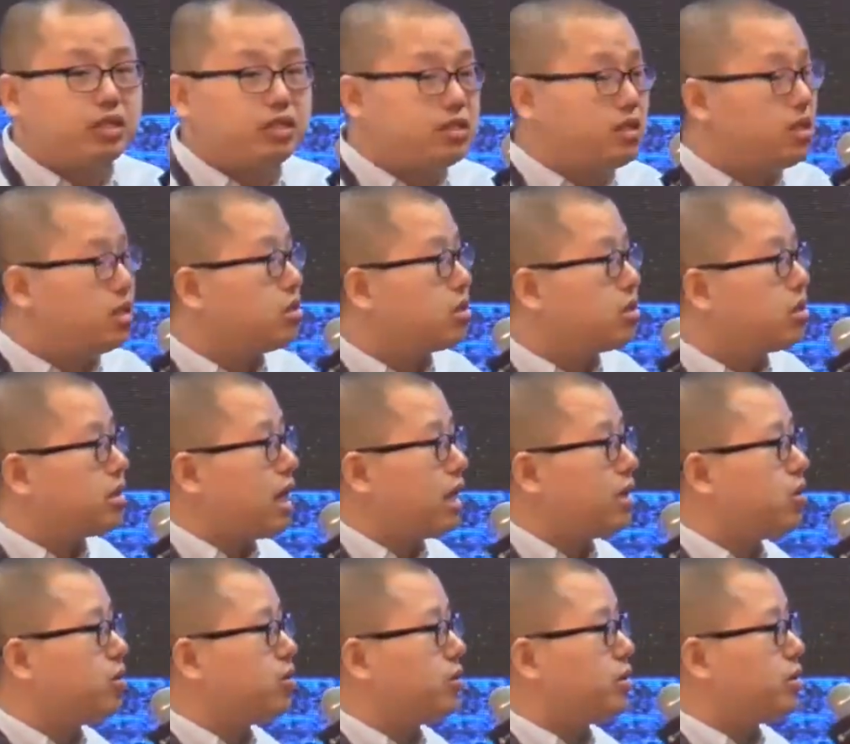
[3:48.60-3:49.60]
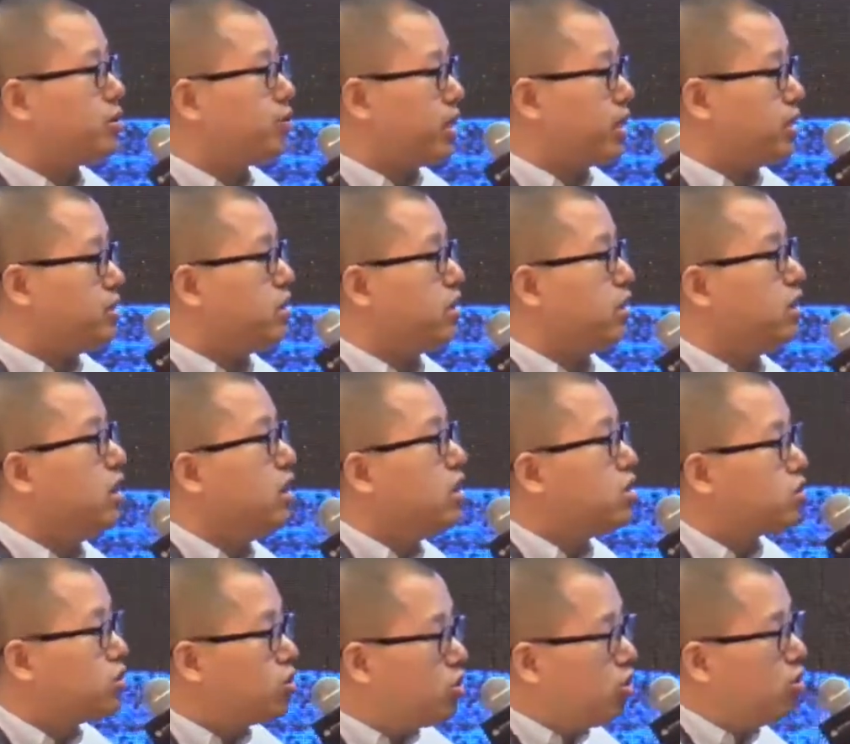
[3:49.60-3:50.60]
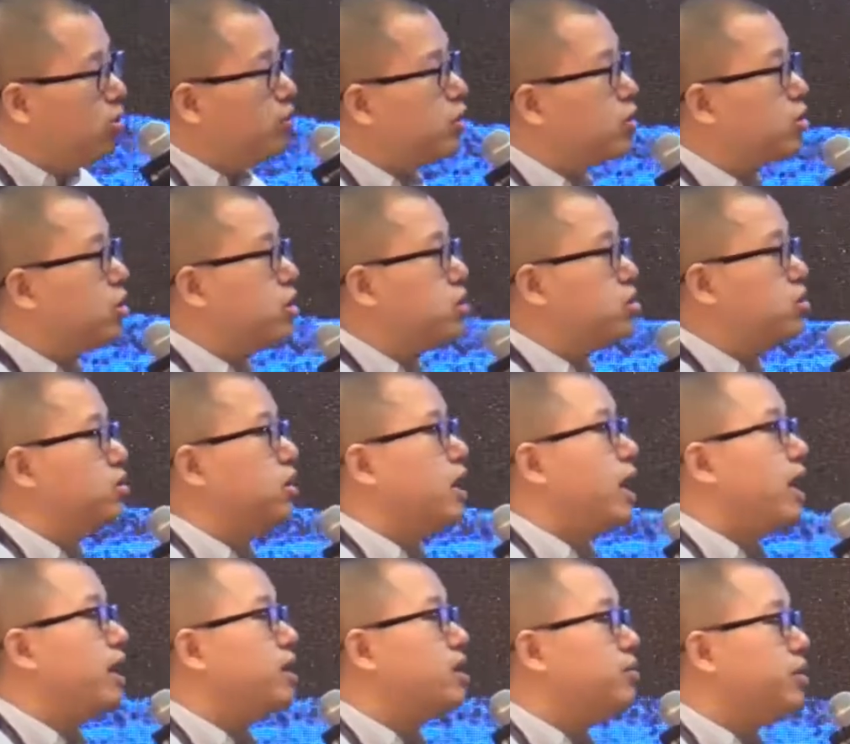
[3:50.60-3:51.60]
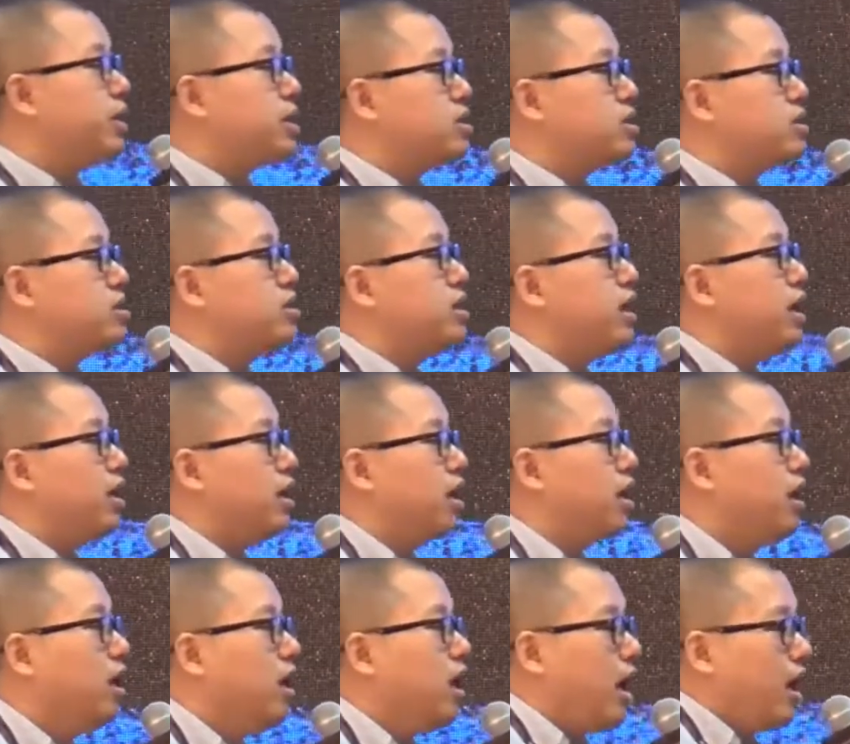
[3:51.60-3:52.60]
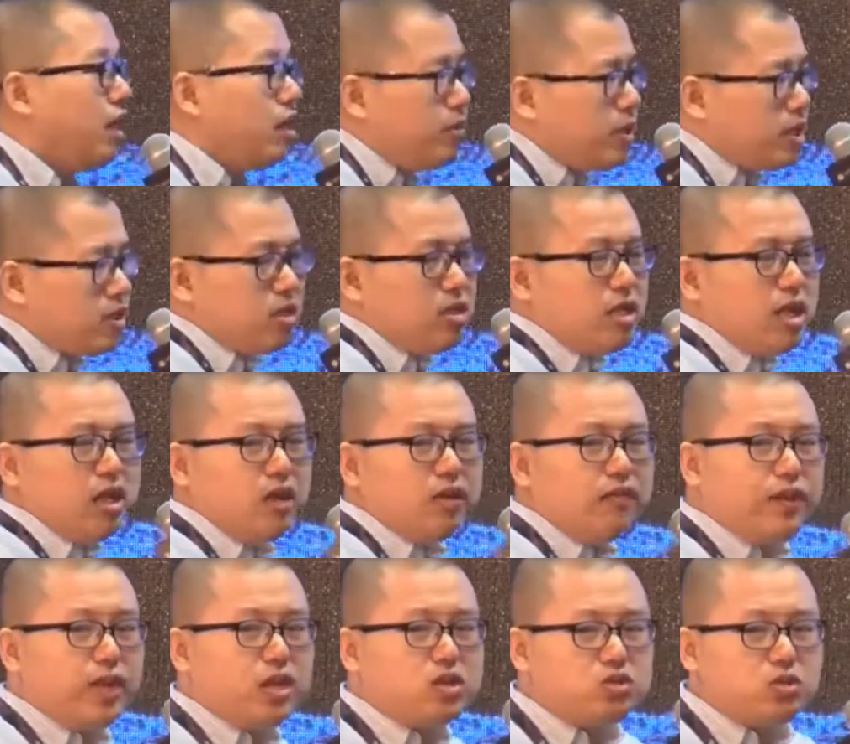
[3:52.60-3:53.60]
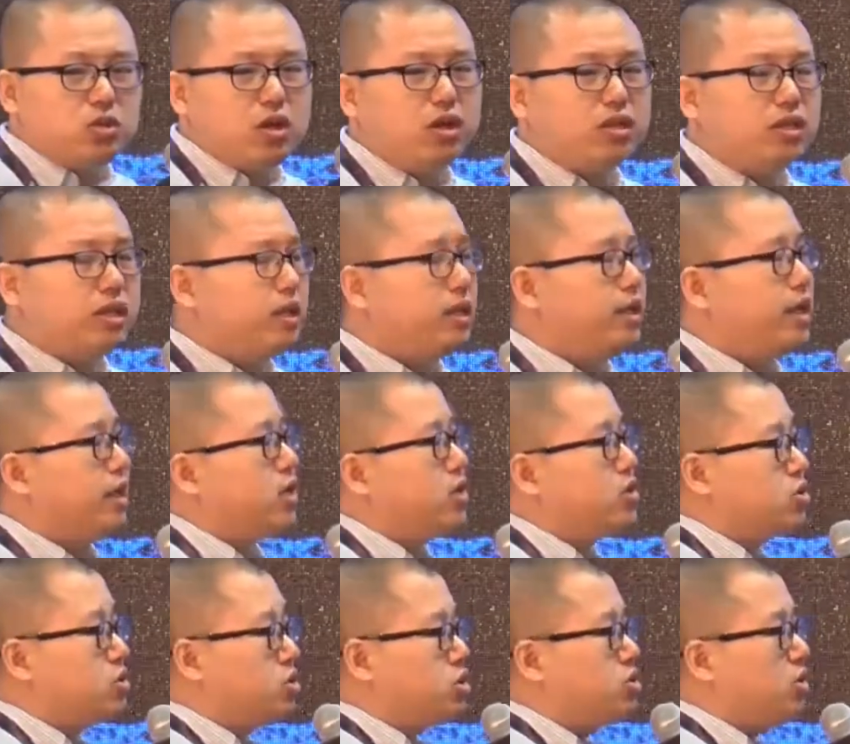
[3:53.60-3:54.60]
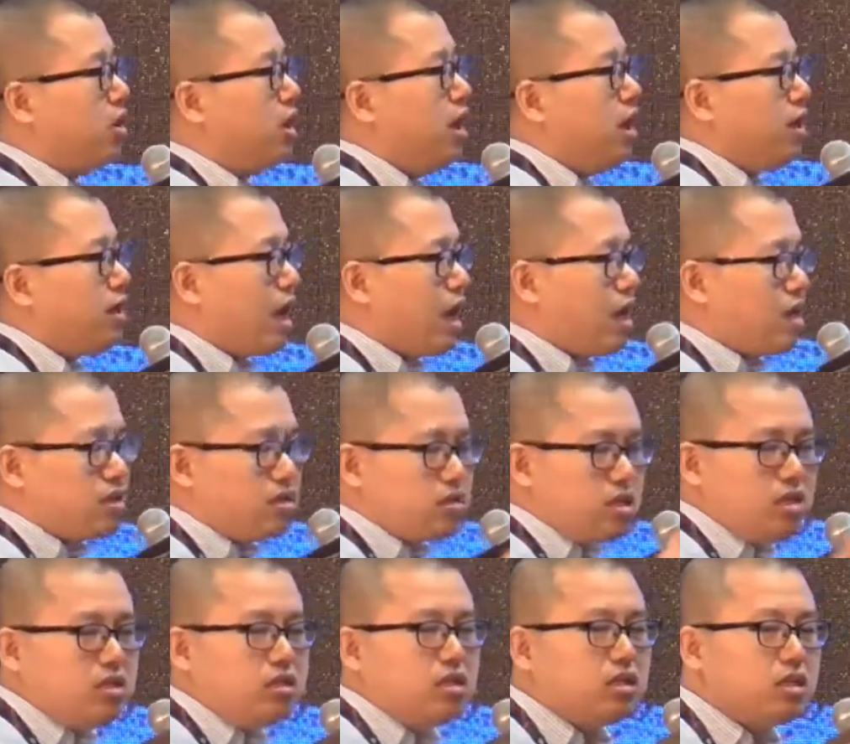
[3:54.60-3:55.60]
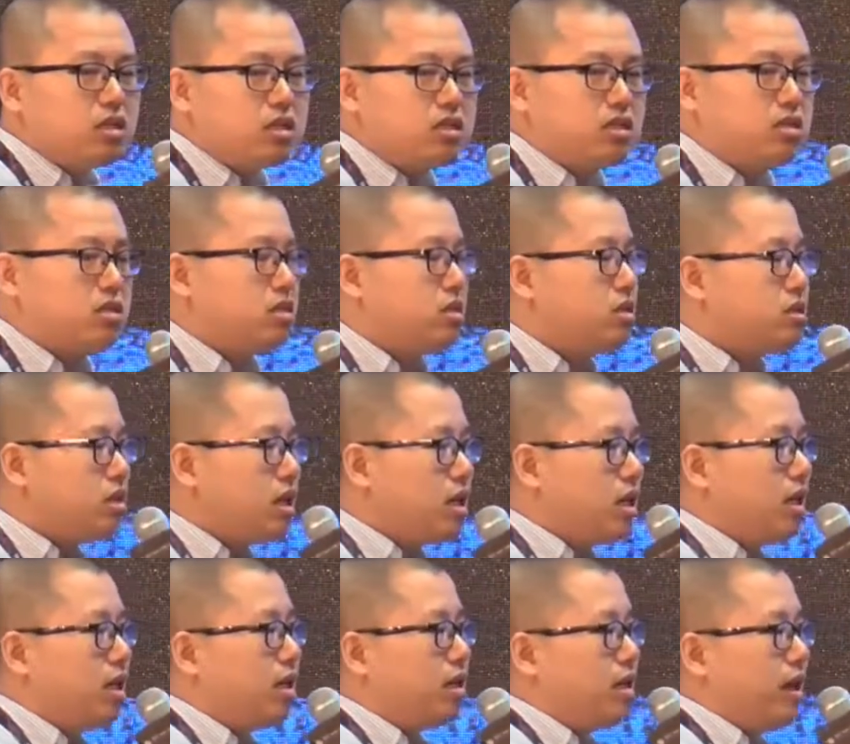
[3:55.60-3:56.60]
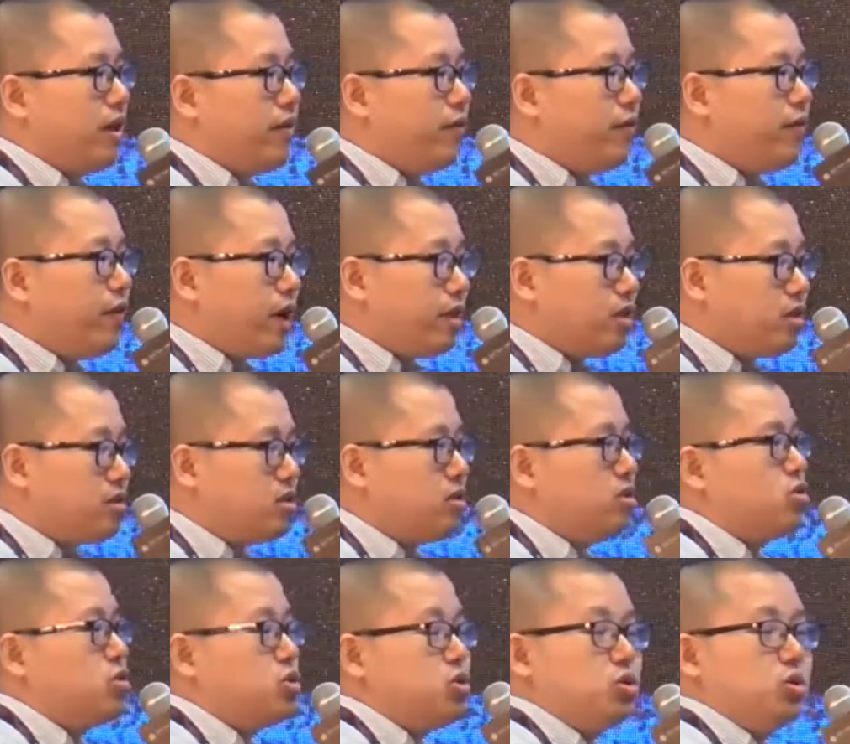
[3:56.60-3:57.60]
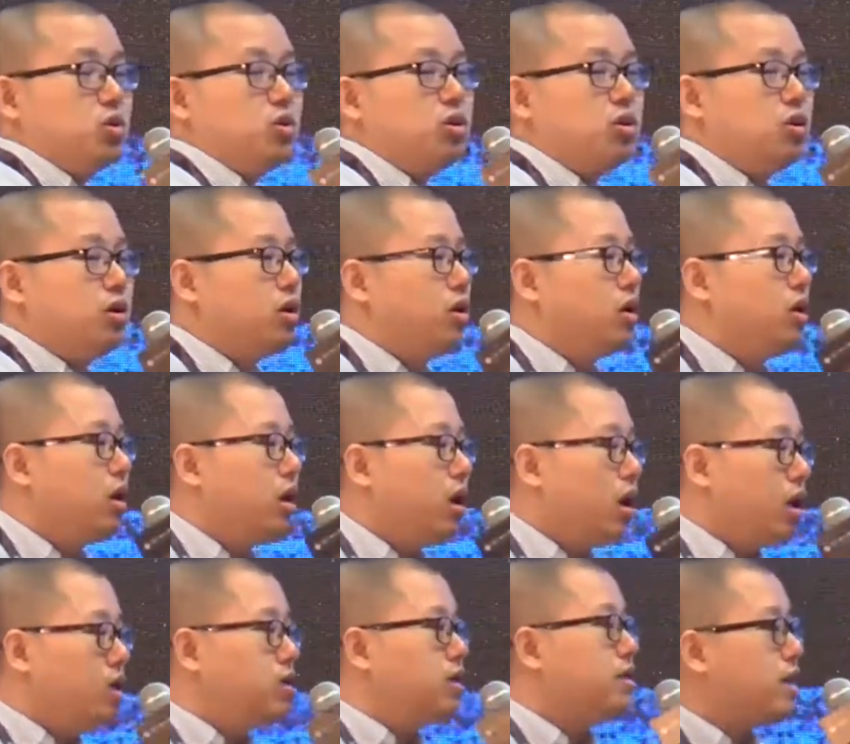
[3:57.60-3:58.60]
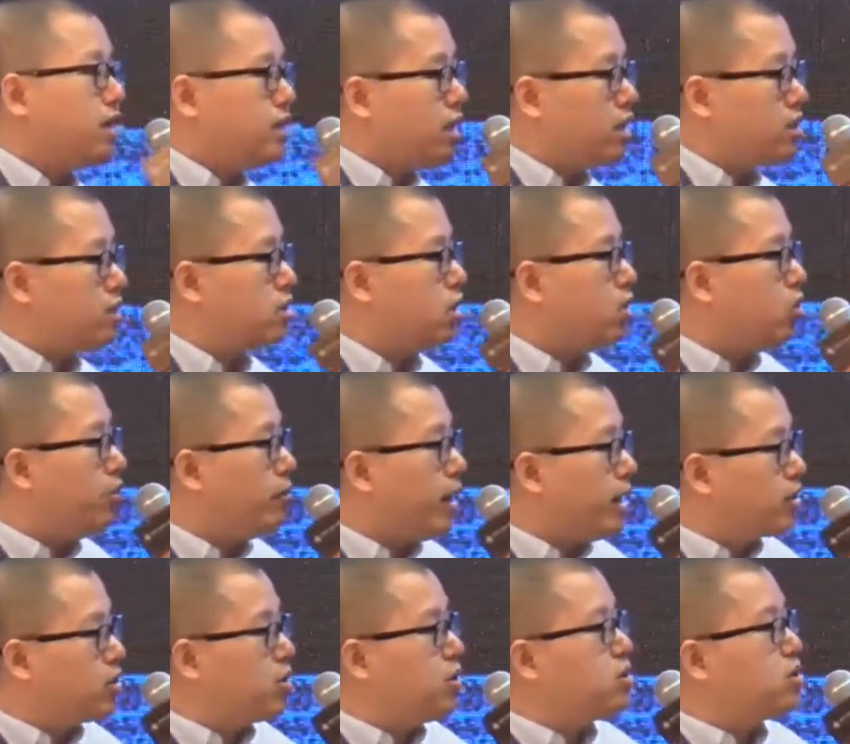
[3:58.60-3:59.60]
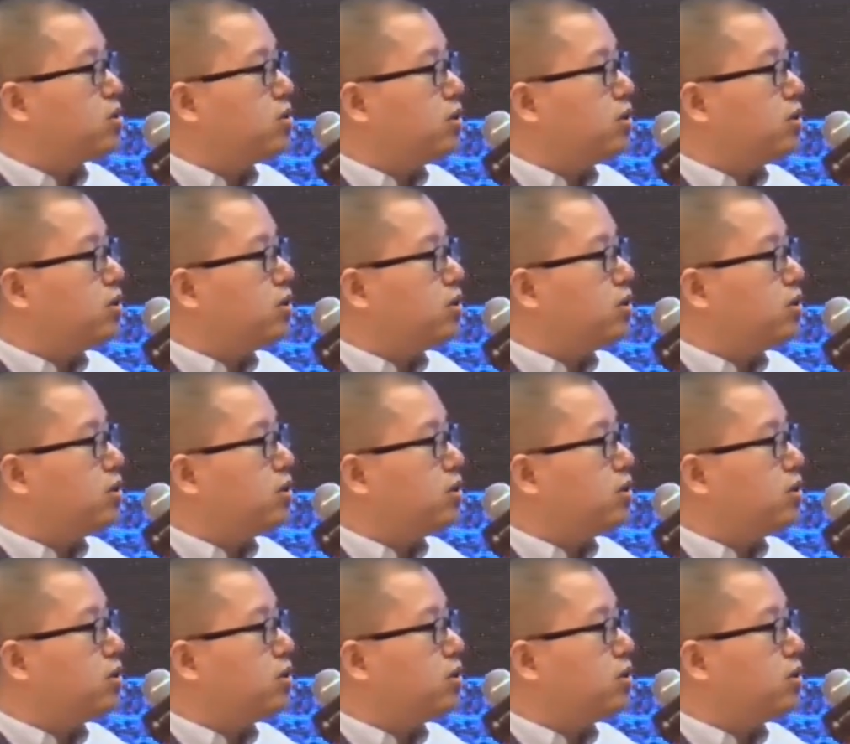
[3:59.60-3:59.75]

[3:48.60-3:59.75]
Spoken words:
and we didn't include the account of DBA, but we have launched the IDB 4.0. So it has achieved fully self-help of